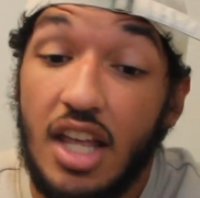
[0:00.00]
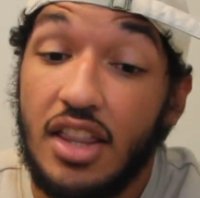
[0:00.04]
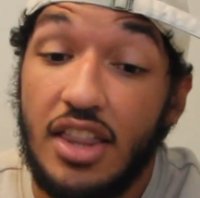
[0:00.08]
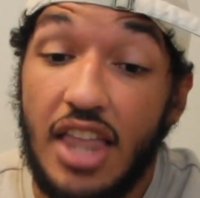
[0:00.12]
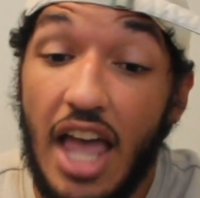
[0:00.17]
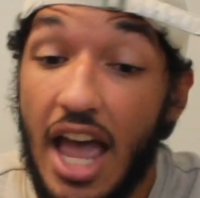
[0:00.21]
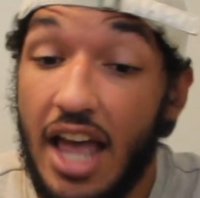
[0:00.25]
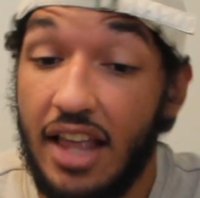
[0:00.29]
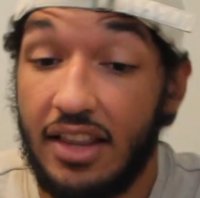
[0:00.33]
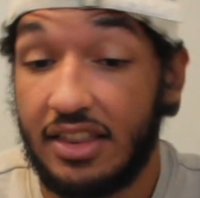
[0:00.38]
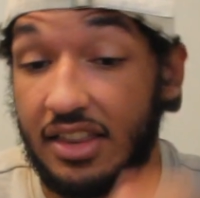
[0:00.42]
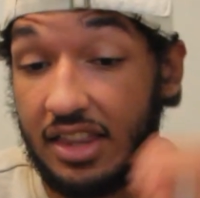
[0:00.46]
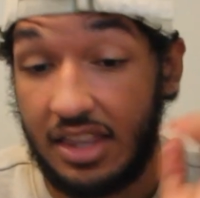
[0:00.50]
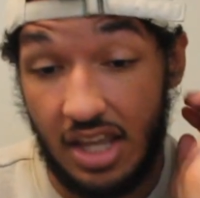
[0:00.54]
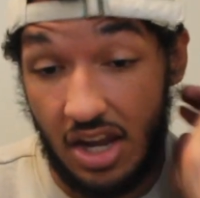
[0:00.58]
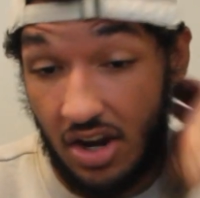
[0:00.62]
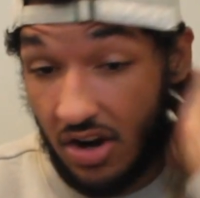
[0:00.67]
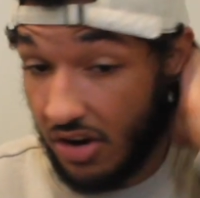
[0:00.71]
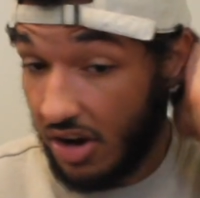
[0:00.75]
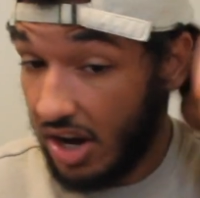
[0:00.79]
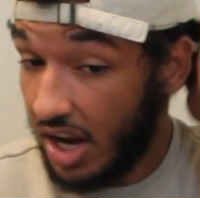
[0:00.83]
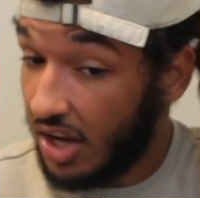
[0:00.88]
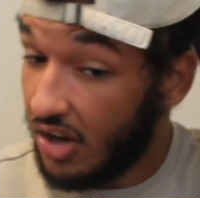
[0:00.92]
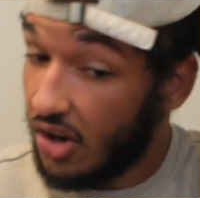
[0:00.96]
That
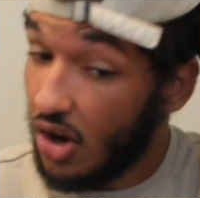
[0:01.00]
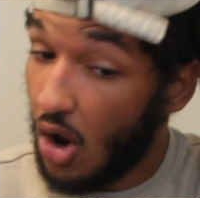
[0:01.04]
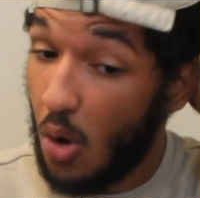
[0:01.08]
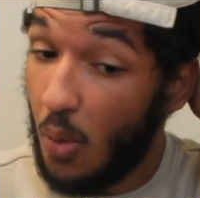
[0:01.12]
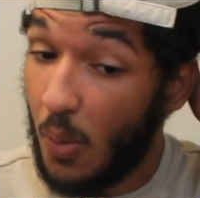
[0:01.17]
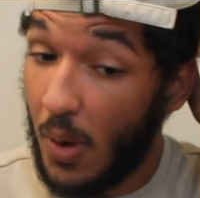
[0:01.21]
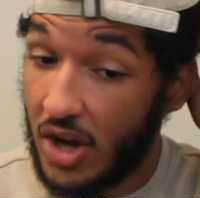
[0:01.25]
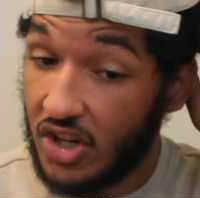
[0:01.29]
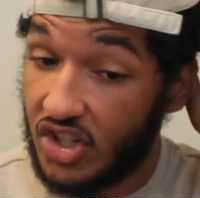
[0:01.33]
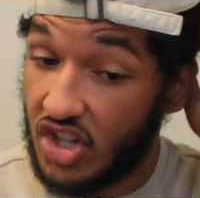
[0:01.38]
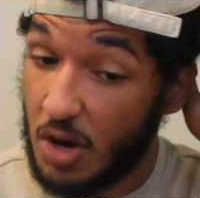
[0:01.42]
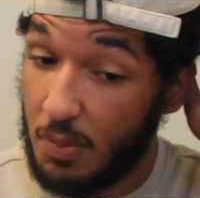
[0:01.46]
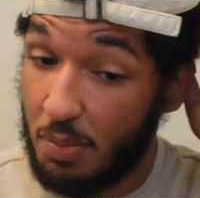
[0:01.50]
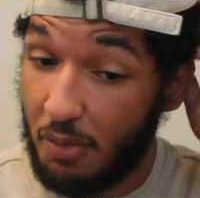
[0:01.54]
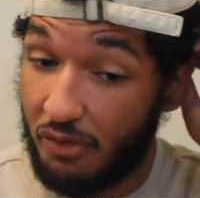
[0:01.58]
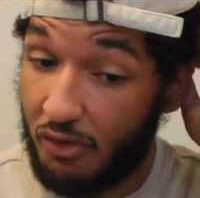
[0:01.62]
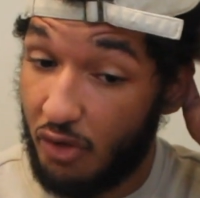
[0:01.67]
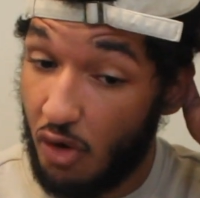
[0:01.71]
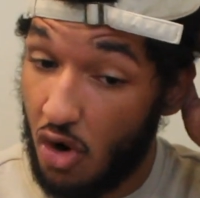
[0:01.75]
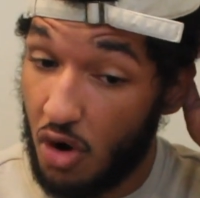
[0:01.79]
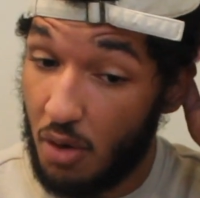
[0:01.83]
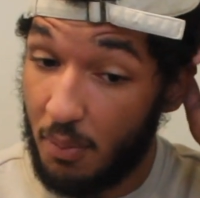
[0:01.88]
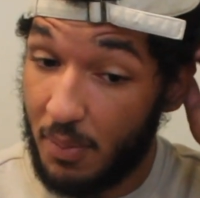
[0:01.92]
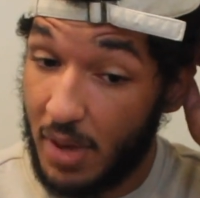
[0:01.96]
there in no way, shape, or
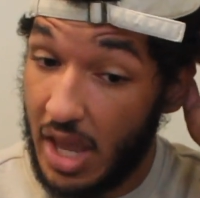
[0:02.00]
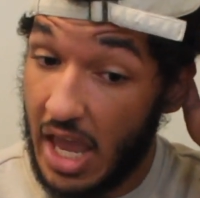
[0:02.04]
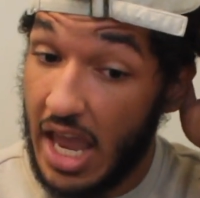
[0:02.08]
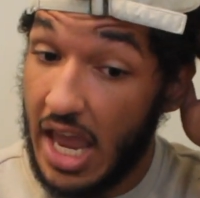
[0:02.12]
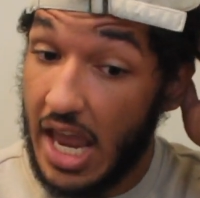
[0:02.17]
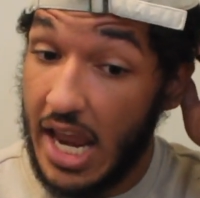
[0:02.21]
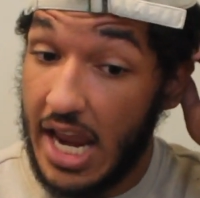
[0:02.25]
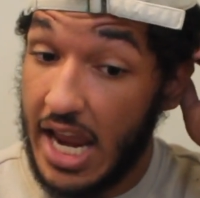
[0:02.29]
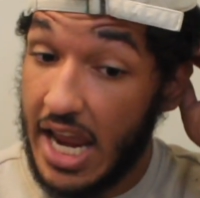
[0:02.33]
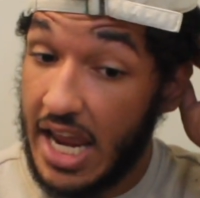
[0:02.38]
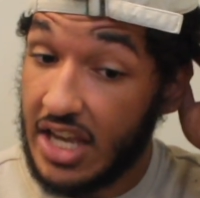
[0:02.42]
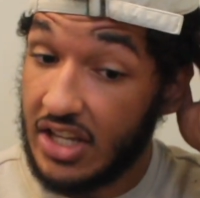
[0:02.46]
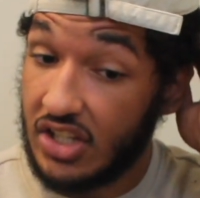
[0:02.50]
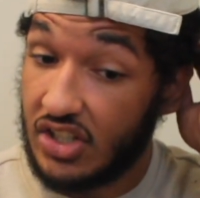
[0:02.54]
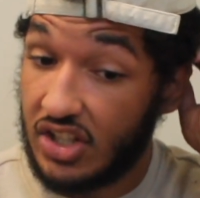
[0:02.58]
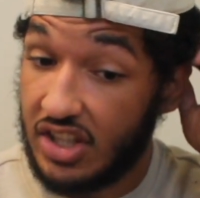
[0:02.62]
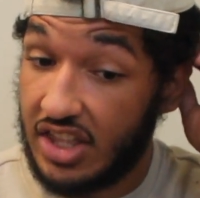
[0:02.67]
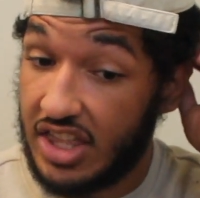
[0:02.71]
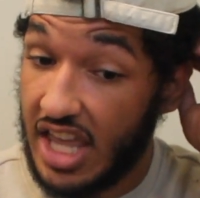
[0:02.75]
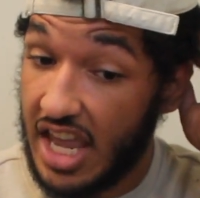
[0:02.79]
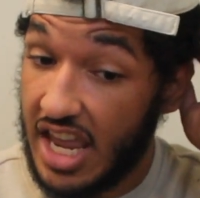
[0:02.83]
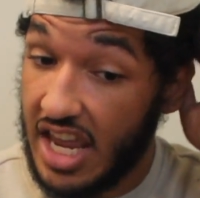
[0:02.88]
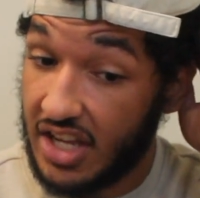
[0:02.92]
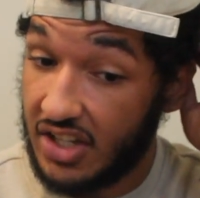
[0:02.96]
form is
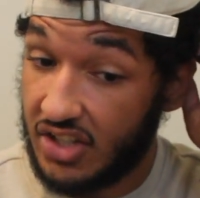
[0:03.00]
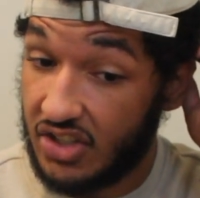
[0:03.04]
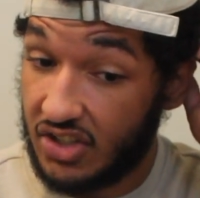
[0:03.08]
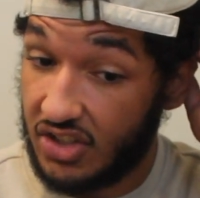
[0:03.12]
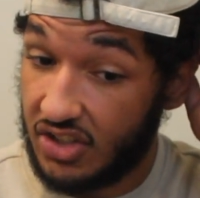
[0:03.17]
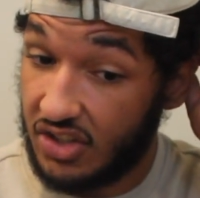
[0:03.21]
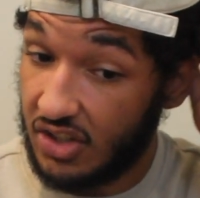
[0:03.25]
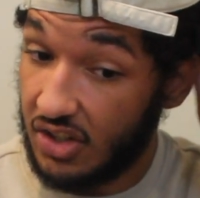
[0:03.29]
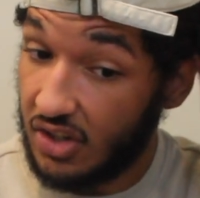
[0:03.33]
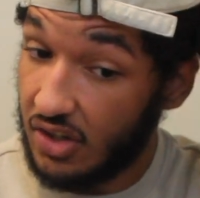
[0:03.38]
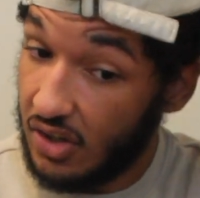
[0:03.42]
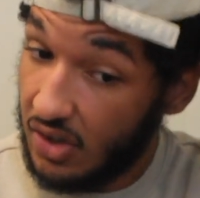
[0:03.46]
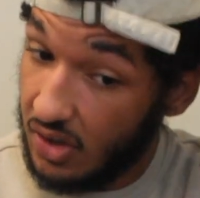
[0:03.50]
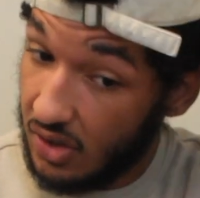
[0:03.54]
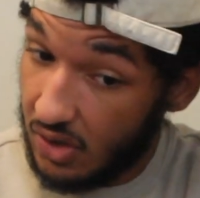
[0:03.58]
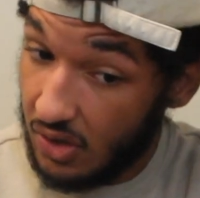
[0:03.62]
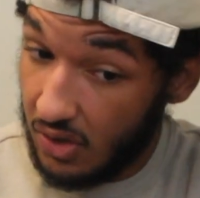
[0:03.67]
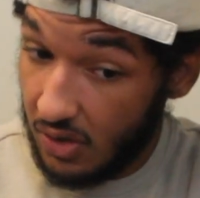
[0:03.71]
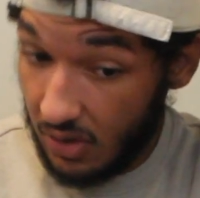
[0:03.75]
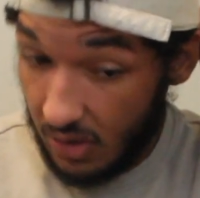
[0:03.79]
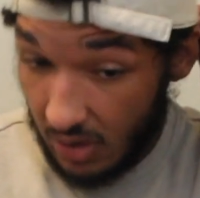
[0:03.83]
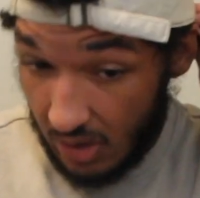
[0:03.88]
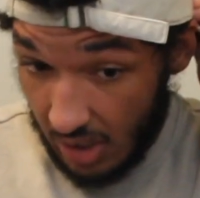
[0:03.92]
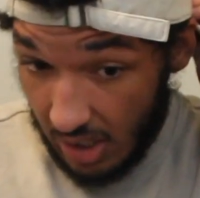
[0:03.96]
this.
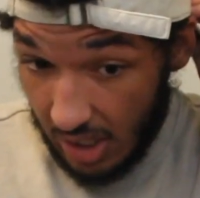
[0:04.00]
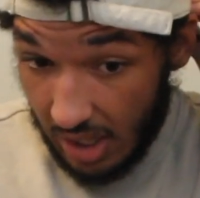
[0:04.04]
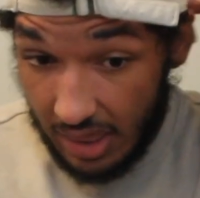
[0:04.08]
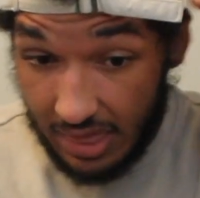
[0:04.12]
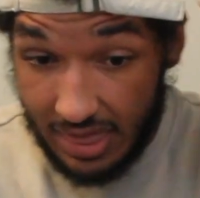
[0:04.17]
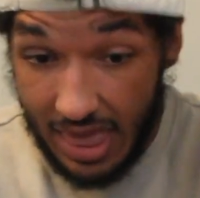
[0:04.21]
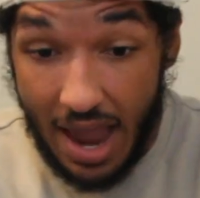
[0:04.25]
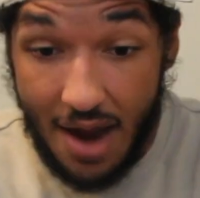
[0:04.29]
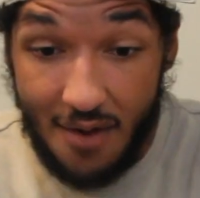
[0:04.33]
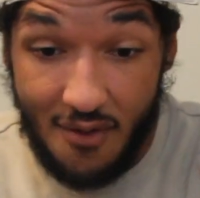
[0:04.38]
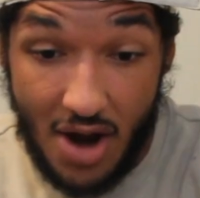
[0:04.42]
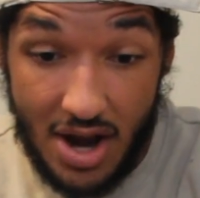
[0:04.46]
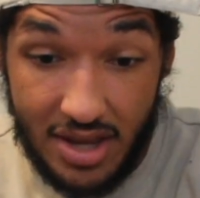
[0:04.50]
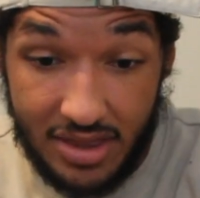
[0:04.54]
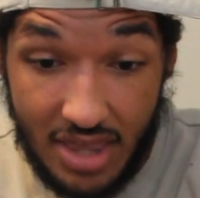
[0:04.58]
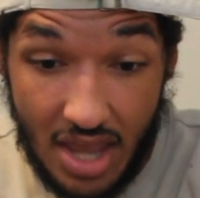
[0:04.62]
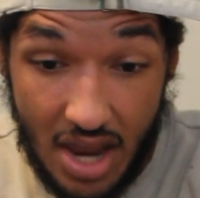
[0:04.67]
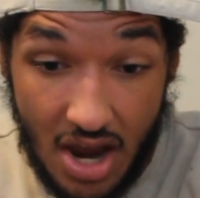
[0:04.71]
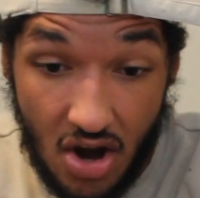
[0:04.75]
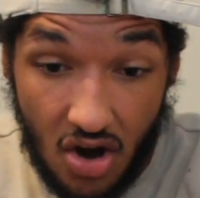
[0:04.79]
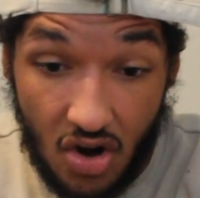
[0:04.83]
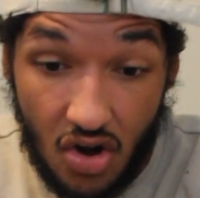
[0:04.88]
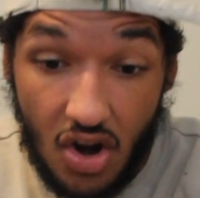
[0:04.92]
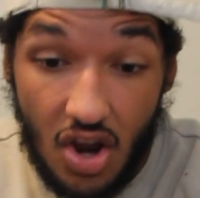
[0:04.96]
That right
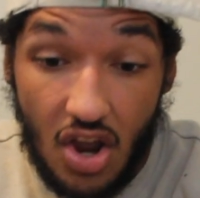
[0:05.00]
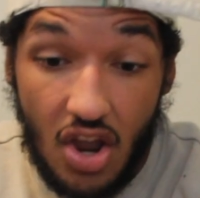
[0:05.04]
there.